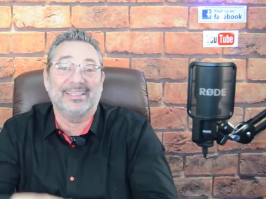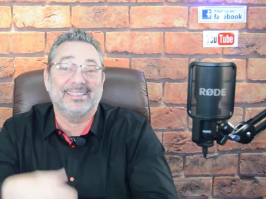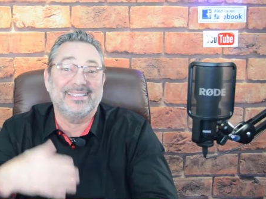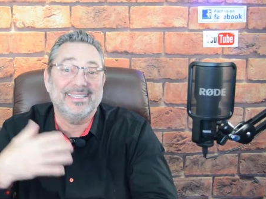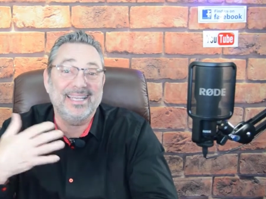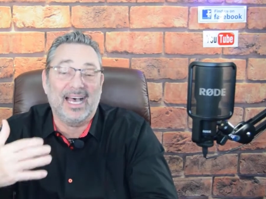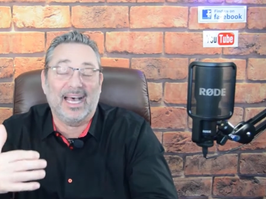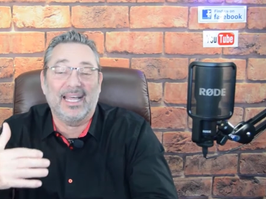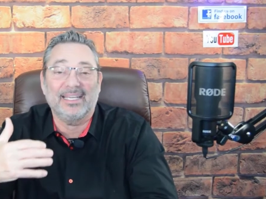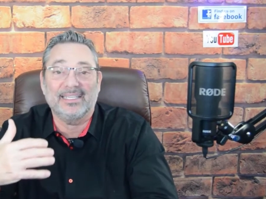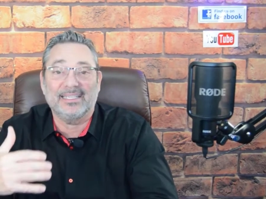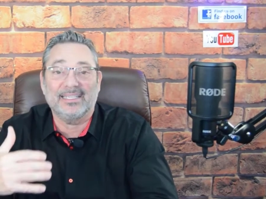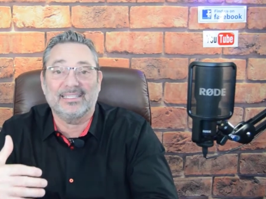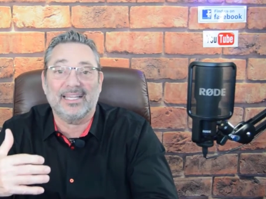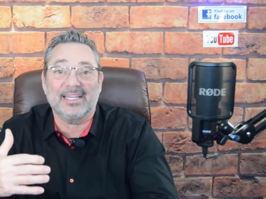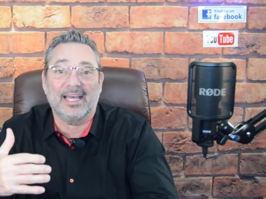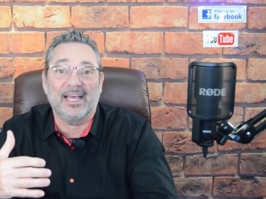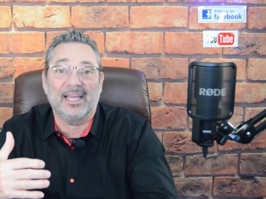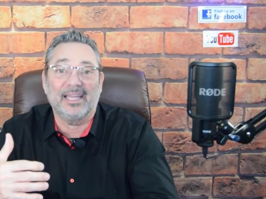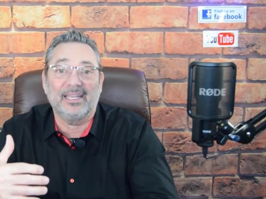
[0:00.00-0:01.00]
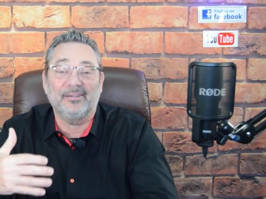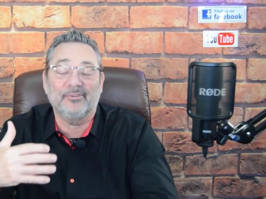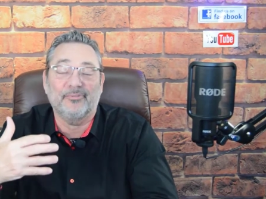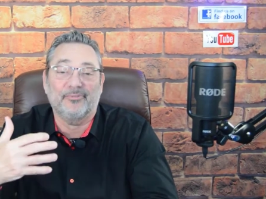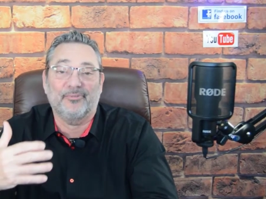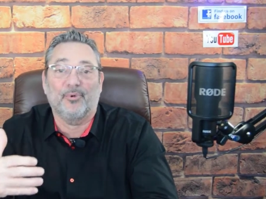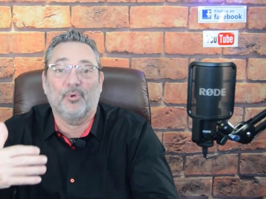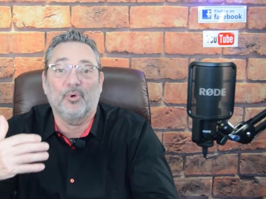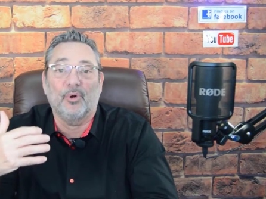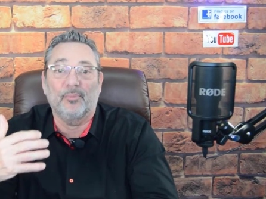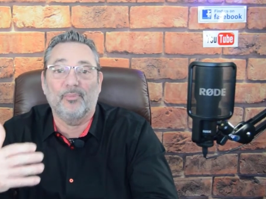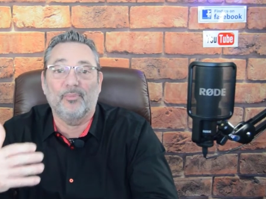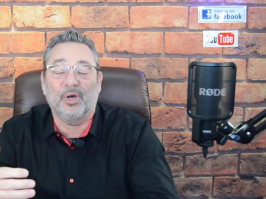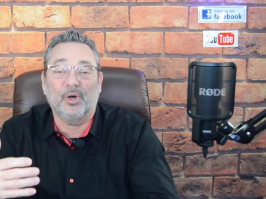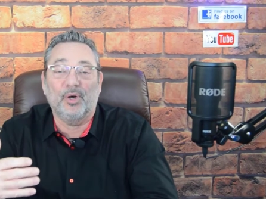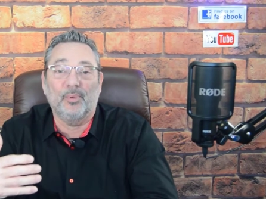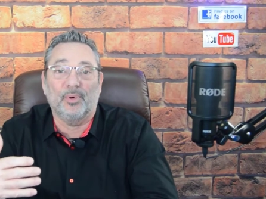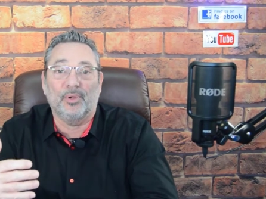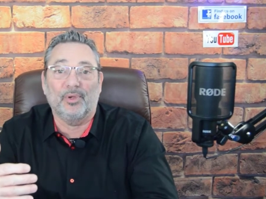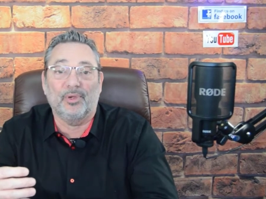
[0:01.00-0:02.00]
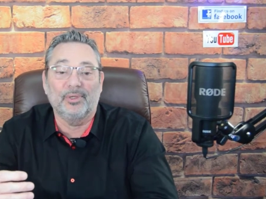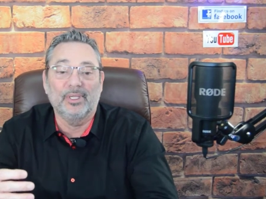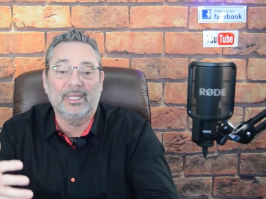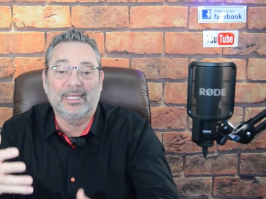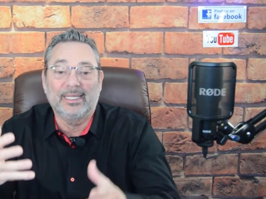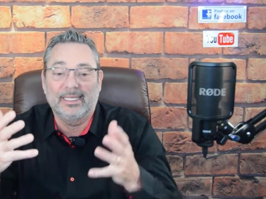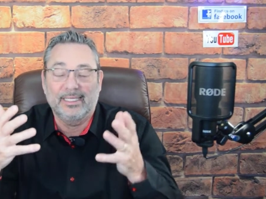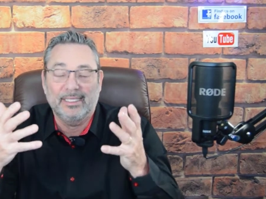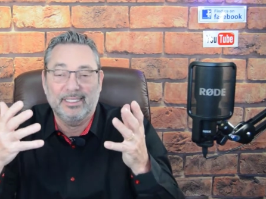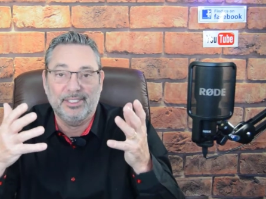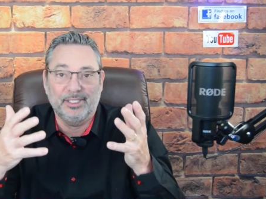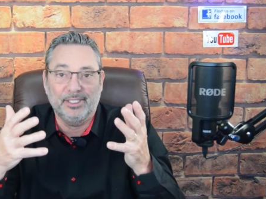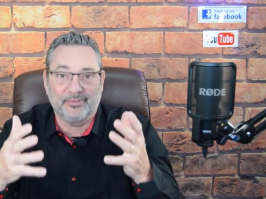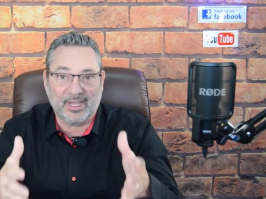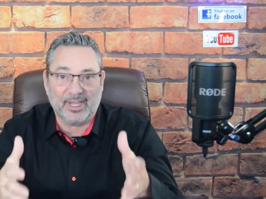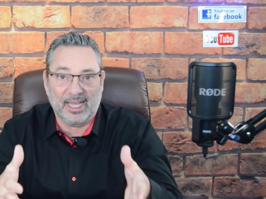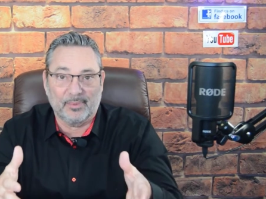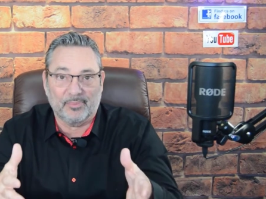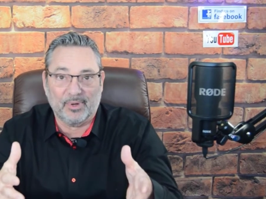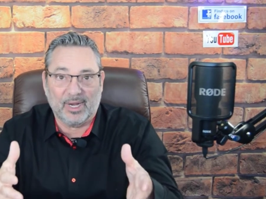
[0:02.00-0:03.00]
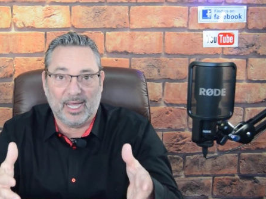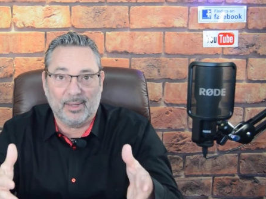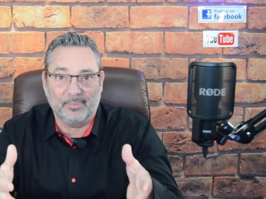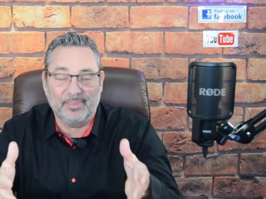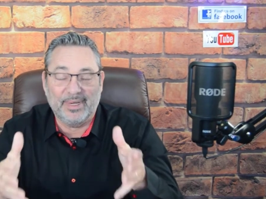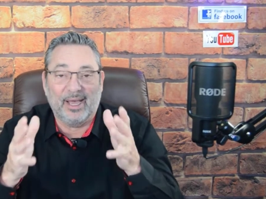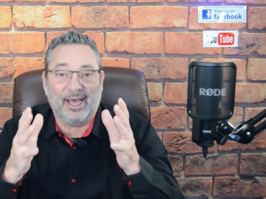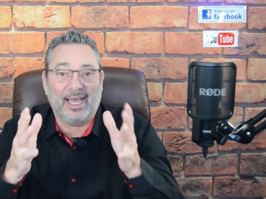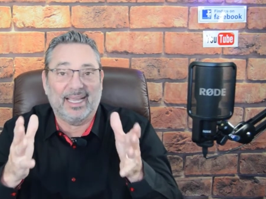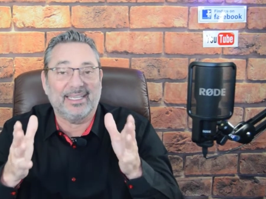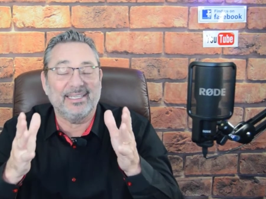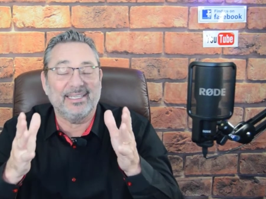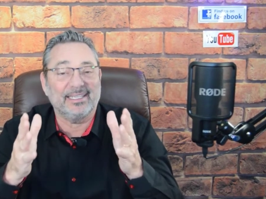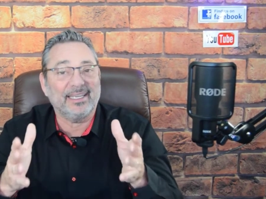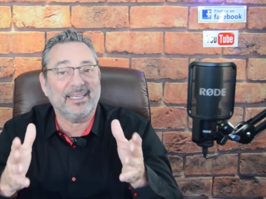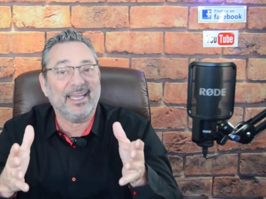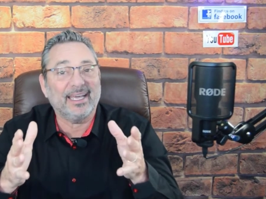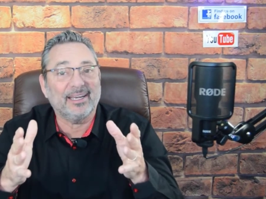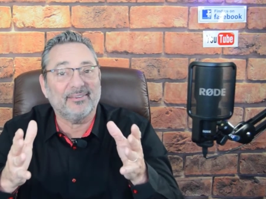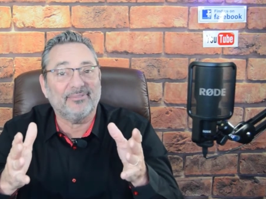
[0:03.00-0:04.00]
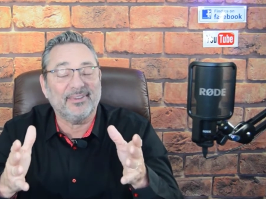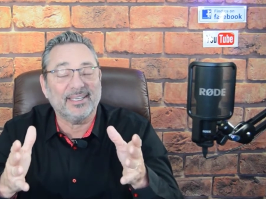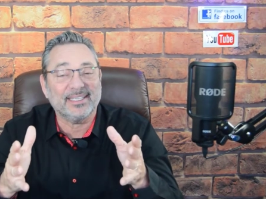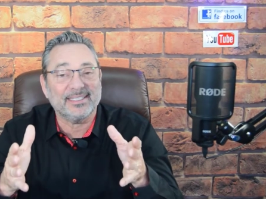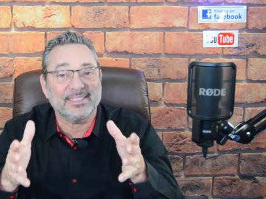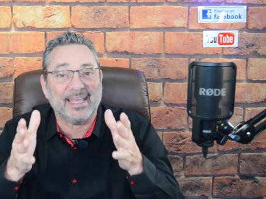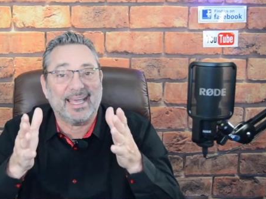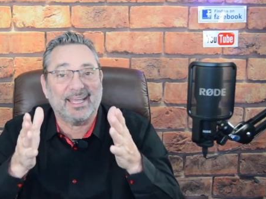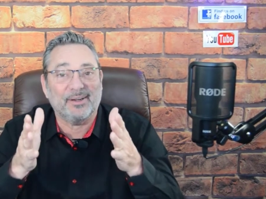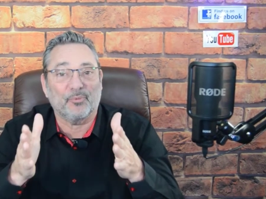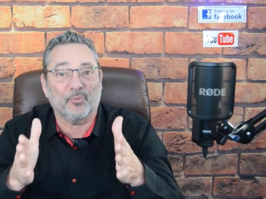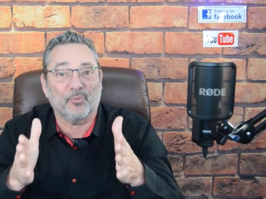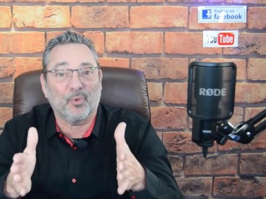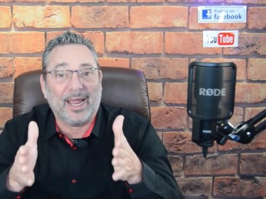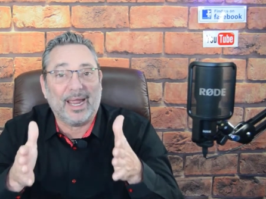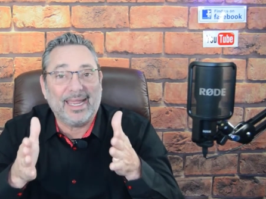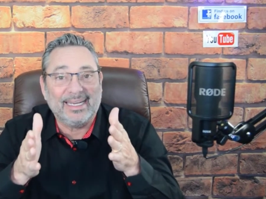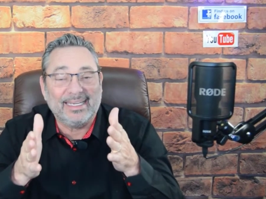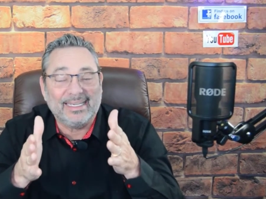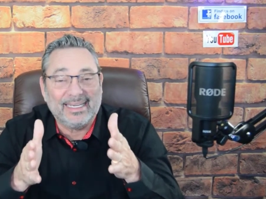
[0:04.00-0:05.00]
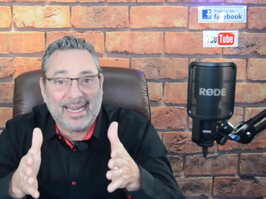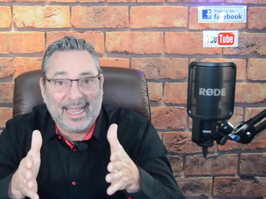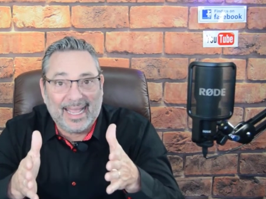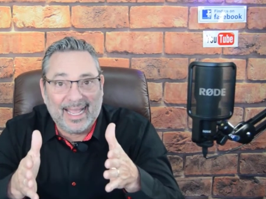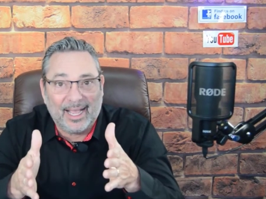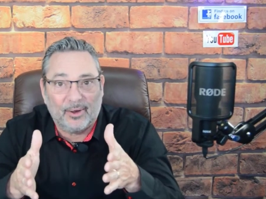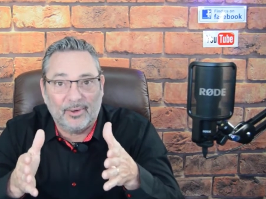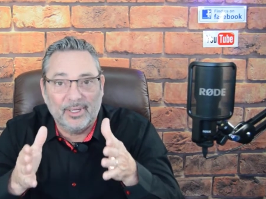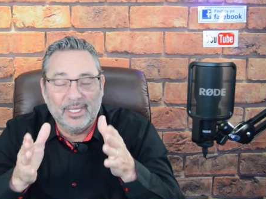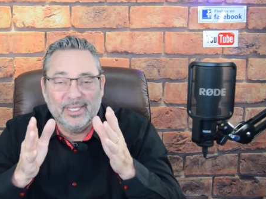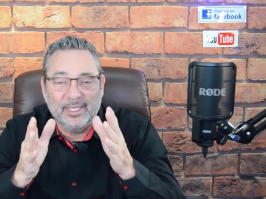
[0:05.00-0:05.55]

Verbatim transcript: is not designed for mobile, you've got a problem. Now, I can tell you how to fix that right now.